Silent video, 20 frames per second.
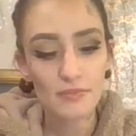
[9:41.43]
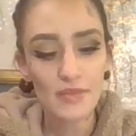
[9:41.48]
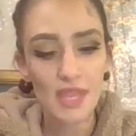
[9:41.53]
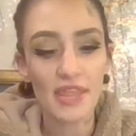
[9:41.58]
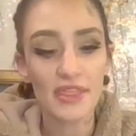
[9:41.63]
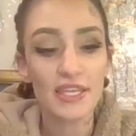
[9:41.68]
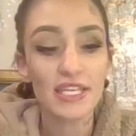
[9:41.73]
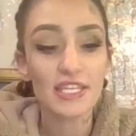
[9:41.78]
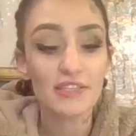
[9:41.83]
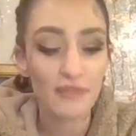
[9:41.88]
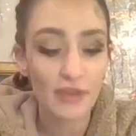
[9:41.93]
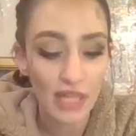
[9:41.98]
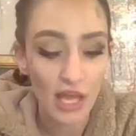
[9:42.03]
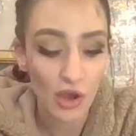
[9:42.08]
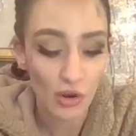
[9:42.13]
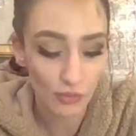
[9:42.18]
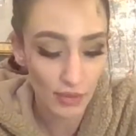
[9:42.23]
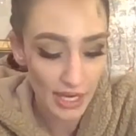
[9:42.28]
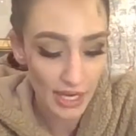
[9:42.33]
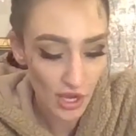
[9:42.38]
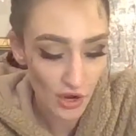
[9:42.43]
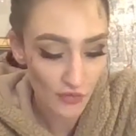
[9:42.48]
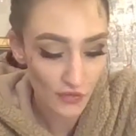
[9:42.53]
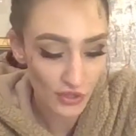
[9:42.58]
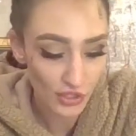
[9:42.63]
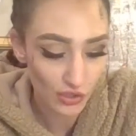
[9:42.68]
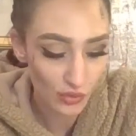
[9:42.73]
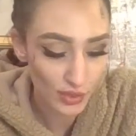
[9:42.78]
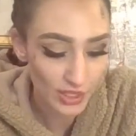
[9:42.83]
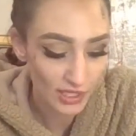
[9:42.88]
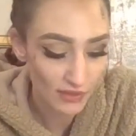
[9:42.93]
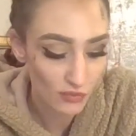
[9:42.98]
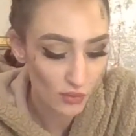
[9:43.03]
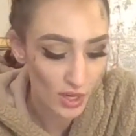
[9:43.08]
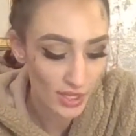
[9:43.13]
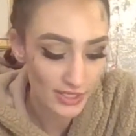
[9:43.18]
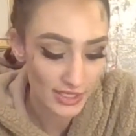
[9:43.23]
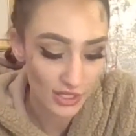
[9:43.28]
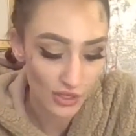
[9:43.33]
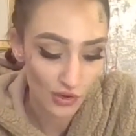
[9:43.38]
and these fell out right over the Queen of
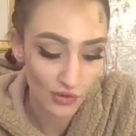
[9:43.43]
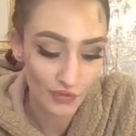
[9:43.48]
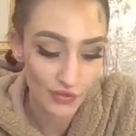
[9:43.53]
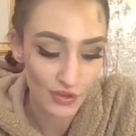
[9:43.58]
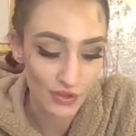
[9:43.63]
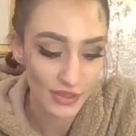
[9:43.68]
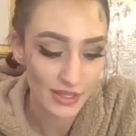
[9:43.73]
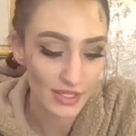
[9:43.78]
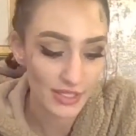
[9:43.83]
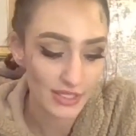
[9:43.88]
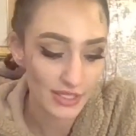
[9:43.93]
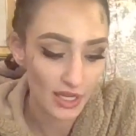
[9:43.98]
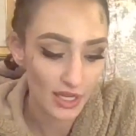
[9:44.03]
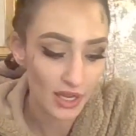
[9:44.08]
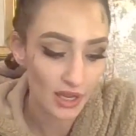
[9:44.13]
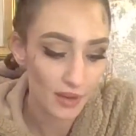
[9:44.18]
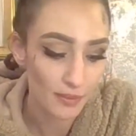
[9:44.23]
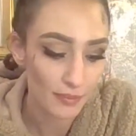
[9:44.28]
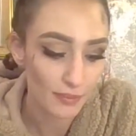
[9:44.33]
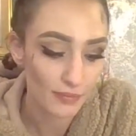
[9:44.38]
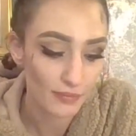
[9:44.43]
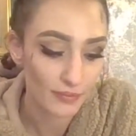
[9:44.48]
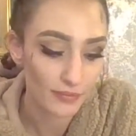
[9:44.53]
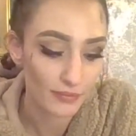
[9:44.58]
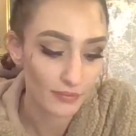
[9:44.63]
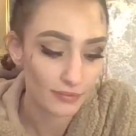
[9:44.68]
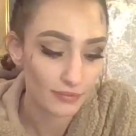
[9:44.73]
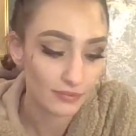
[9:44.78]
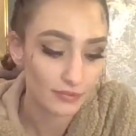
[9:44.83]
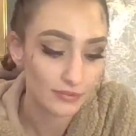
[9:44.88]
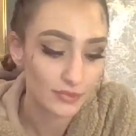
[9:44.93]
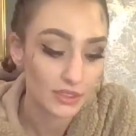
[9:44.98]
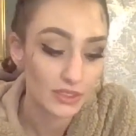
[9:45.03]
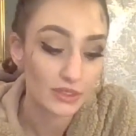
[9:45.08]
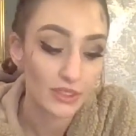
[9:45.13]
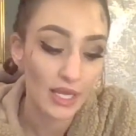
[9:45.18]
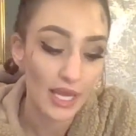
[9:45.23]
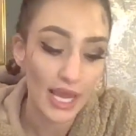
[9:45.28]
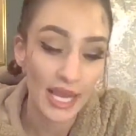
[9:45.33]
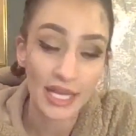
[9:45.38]
Wands and over this um,
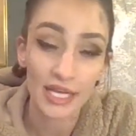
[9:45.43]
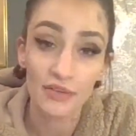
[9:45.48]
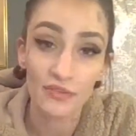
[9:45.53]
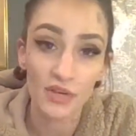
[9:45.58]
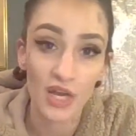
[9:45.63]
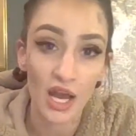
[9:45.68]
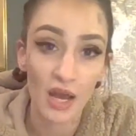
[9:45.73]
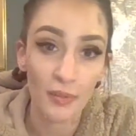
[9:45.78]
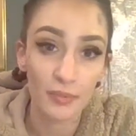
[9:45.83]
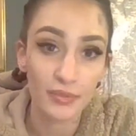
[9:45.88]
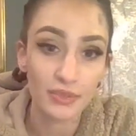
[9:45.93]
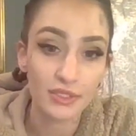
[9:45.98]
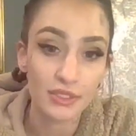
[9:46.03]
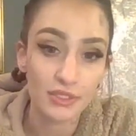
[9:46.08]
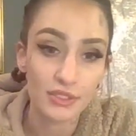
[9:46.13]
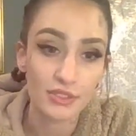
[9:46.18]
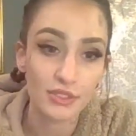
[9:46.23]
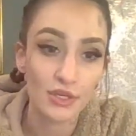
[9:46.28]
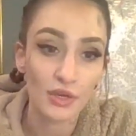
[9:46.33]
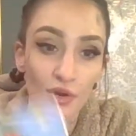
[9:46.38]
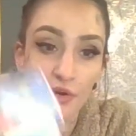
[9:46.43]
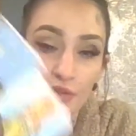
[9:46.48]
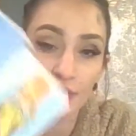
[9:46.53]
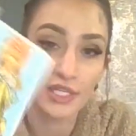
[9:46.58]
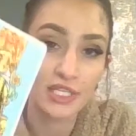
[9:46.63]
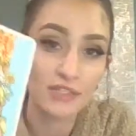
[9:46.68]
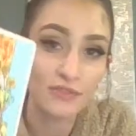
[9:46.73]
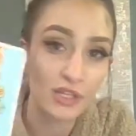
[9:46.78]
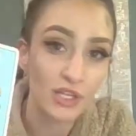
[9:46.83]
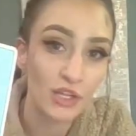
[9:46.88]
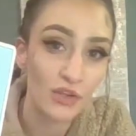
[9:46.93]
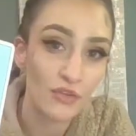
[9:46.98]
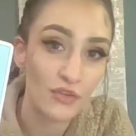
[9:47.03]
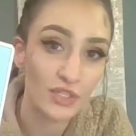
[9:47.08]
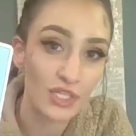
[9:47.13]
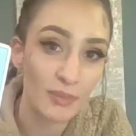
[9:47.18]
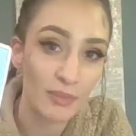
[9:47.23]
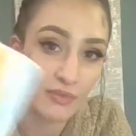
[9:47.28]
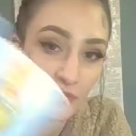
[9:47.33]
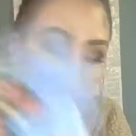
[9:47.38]
Eight of Cups. So these fell over
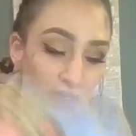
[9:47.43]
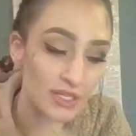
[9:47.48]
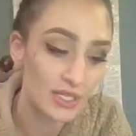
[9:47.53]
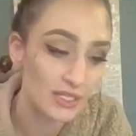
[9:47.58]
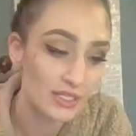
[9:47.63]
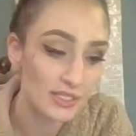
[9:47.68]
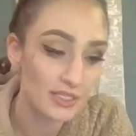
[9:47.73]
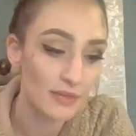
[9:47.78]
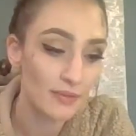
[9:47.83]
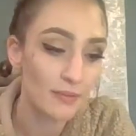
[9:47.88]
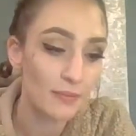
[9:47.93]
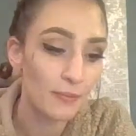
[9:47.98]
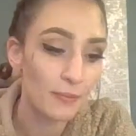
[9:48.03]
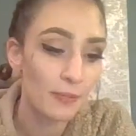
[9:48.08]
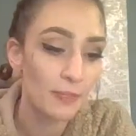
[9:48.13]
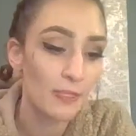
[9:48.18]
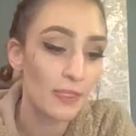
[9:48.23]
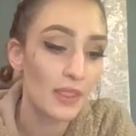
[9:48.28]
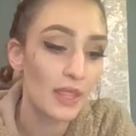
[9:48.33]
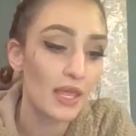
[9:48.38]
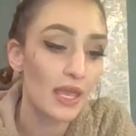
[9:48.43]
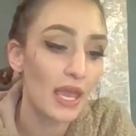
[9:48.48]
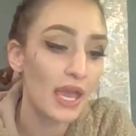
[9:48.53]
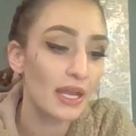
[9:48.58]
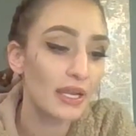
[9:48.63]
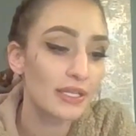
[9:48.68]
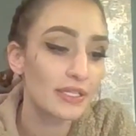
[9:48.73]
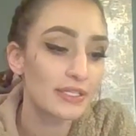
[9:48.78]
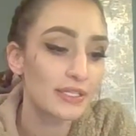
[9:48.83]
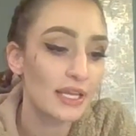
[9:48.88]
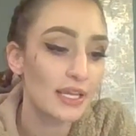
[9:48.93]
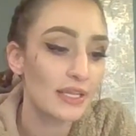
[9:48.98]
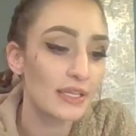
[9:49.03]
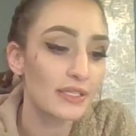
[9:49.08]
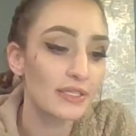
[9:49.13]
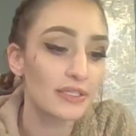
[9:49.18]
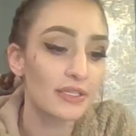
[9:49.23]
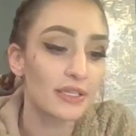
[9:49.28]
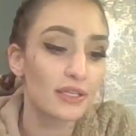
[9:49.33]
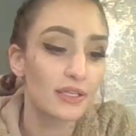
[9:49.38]
top of these. And it
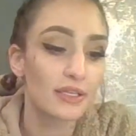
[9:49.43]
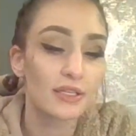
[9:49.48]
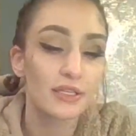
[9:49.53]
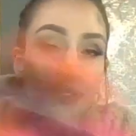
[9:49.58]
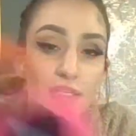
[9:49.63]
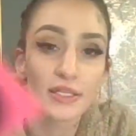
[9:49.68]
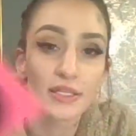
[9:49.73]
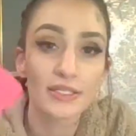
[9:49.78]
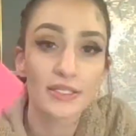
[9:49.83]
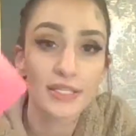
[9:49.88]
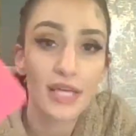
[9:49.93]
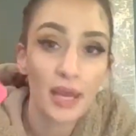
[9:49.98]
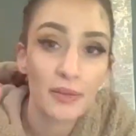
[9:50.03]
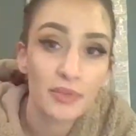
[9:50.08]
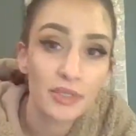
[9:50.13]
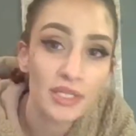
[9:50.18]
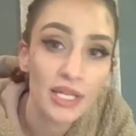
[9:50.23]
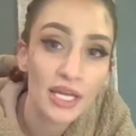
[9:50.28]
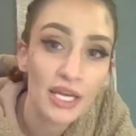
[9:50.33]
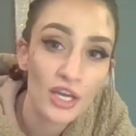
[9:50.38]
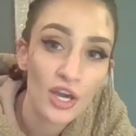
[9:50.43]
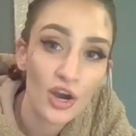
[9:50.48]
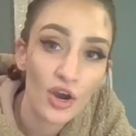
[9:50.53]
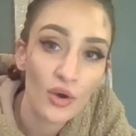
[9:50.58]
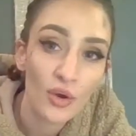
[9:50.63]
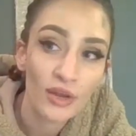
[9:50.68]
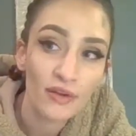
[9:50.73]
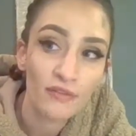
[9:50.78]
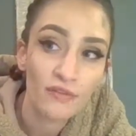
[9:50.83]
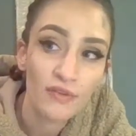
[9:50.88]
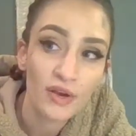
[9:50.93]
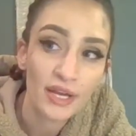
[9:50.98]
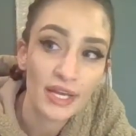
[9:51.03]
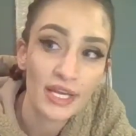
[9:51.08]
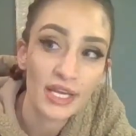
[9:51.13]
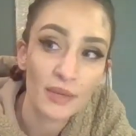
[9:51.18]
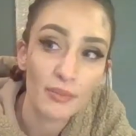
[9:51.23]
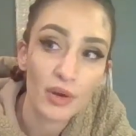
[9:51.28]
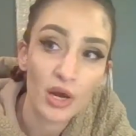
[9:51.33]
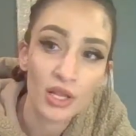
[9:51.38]
says, time to let go and fucking
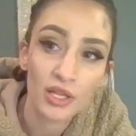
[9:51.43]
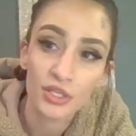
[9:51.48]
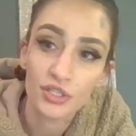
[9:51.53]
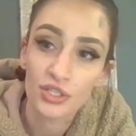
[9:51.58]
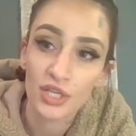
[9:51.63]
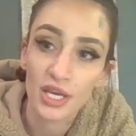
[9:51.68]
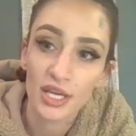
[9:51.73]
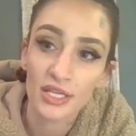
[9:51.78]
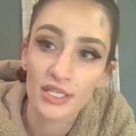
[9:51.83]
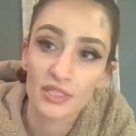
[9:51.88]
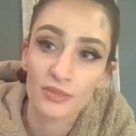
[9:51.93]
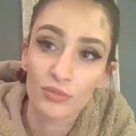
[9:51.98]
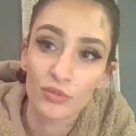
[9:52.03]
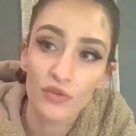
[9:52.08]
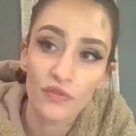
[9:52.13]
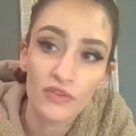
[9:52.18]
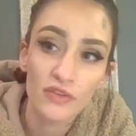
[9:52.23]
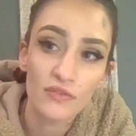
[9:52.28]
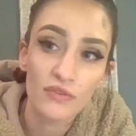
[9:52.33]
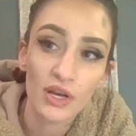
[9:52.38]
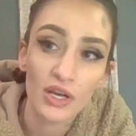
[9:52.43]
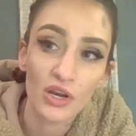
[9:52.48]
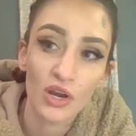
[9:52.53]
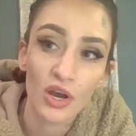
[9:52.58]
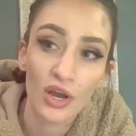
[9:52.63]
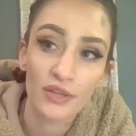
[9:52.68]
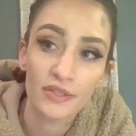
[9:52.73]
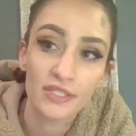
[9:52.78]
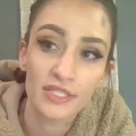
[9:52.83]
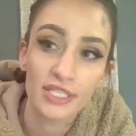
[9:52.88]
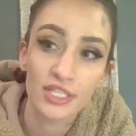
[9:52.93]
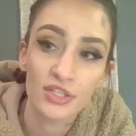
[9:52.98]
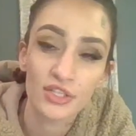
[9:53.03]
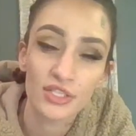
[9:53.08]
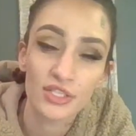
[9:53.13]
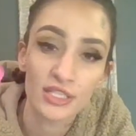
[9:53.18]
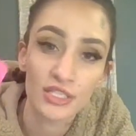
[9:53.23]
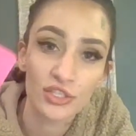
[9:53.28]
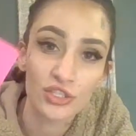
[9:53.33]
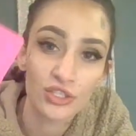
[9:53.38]
apologize. Move the fuck on.
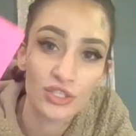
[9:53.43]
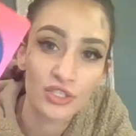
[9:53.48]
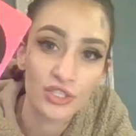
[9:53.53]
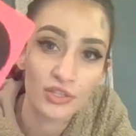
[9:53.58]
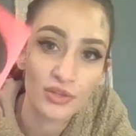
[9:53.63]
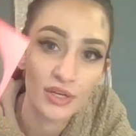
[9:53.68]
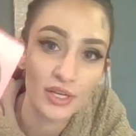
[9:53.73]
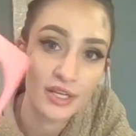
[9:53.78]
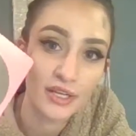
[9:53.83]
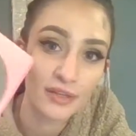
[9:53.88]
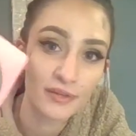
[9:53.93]
Seriously, just do it.